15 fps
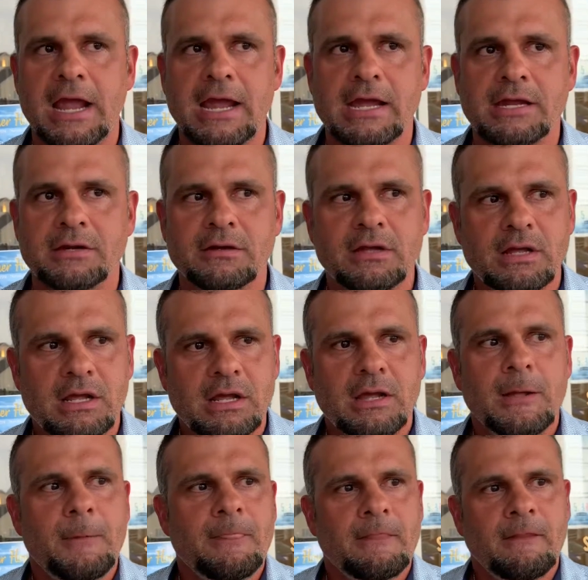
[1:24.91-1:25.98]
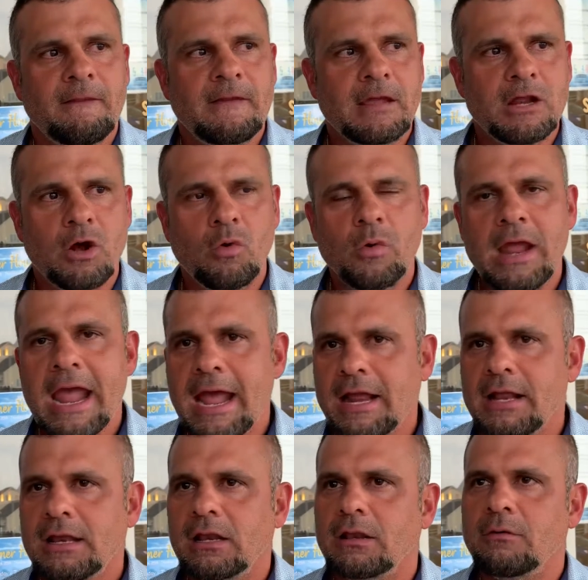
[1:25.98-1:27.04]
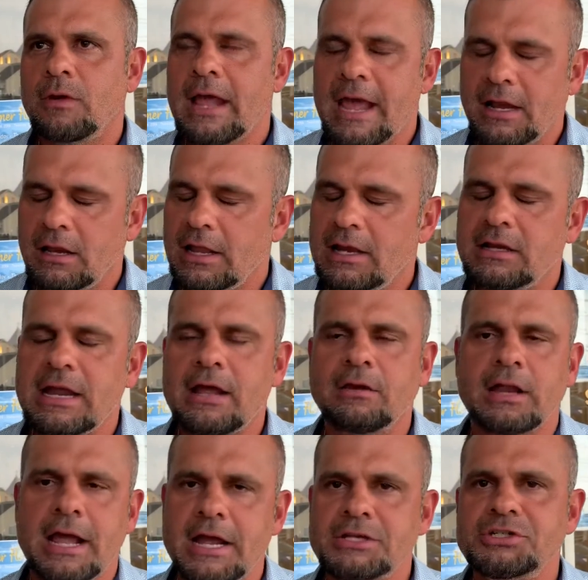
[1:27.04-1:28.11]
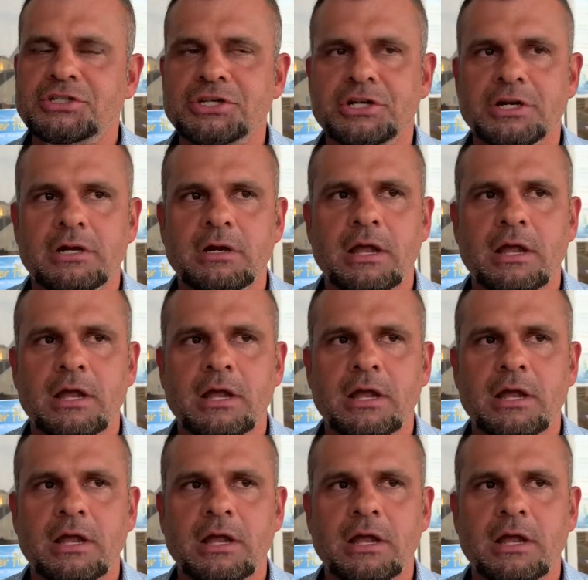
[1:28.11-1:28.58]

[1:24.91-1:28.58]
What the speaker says: And we had a letdown last year,